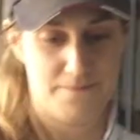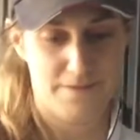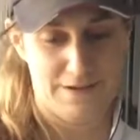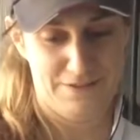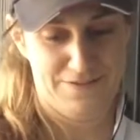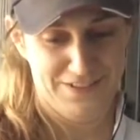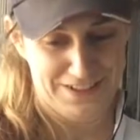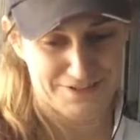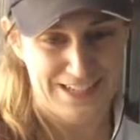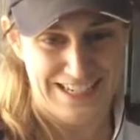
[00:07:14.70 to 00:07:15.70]
that we've
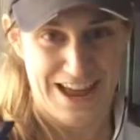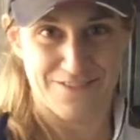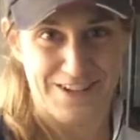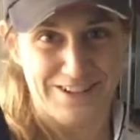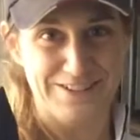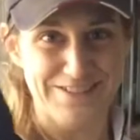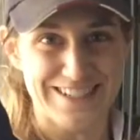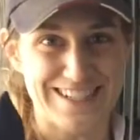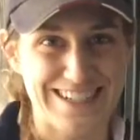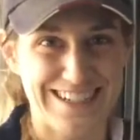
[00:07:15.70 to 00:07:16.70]
literally never
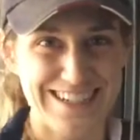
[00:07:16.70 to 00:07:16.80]
used.